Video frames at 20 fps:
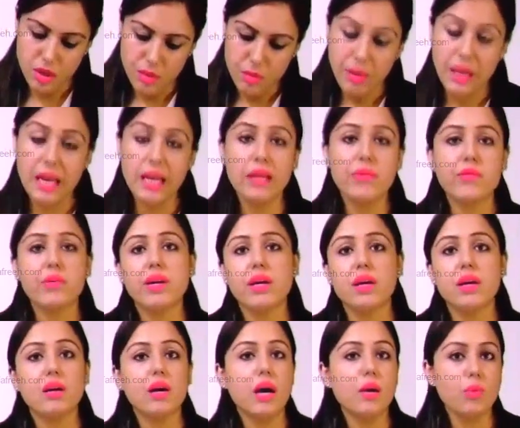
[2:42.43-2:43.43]
Mainly we
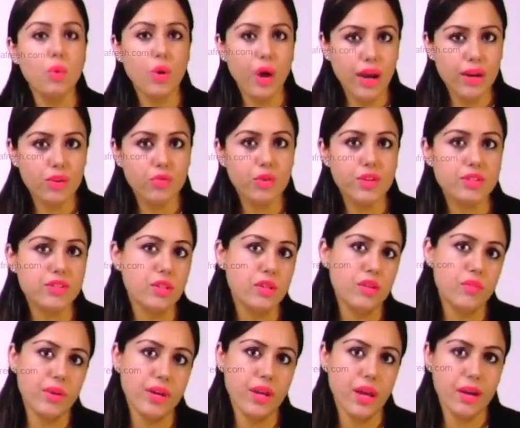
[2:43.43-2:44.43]
take carbohydrates in
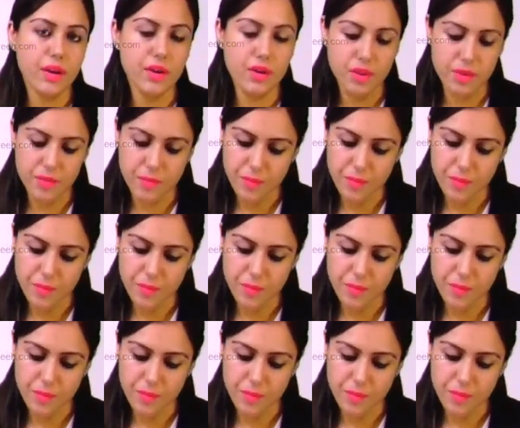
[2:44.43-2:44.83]
our diet.